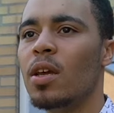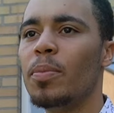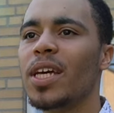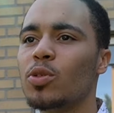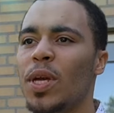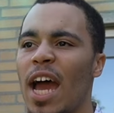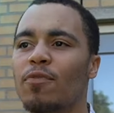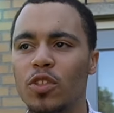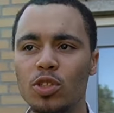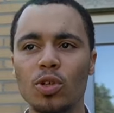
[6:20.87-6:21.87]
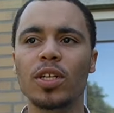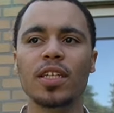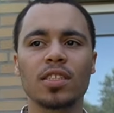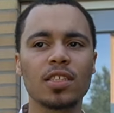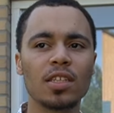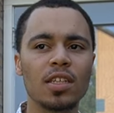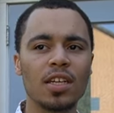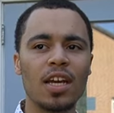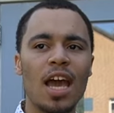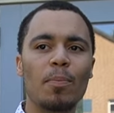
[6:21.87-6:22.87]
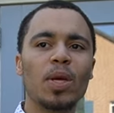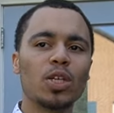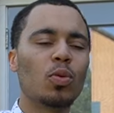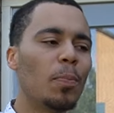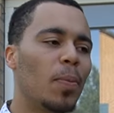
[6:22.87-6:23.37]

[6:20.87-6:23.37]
Because we have to do this. And because we